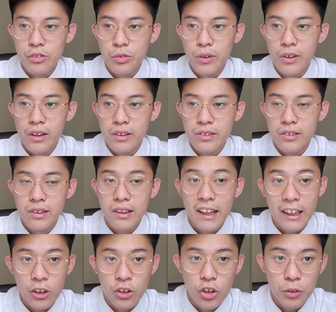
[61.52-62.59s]
as well as
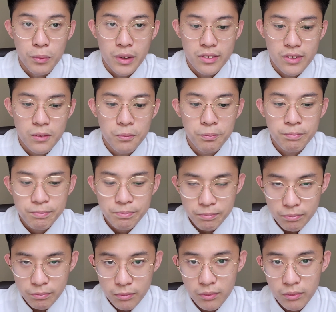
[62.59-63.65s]
economics.
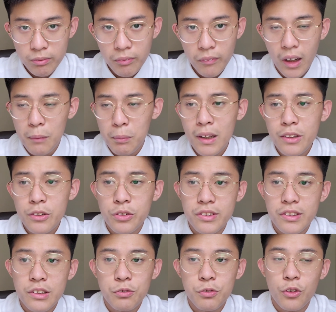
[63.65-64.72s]
I plan to
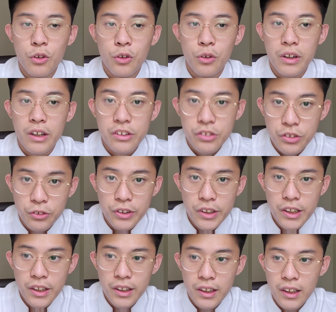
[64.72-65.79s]
sit for
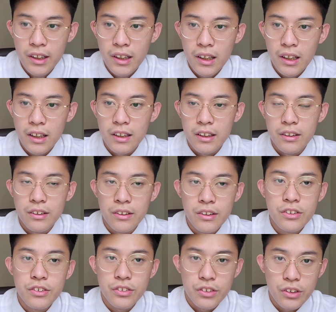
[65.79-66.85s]
history in
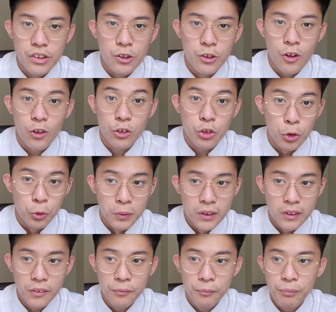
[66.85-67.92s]
this year,
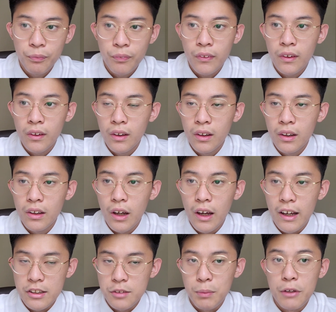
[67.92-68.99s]
October,
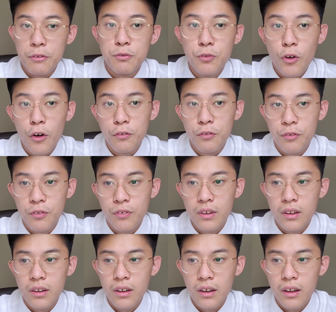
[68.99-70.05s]
as my fourth
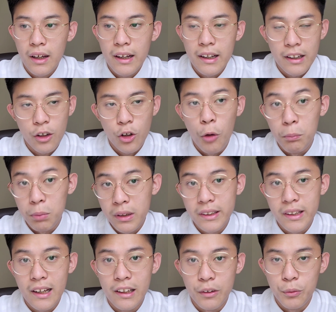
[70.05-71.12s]

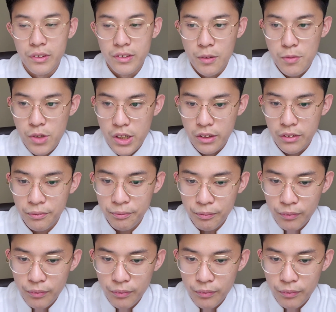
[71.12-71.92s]
complete A-level subject.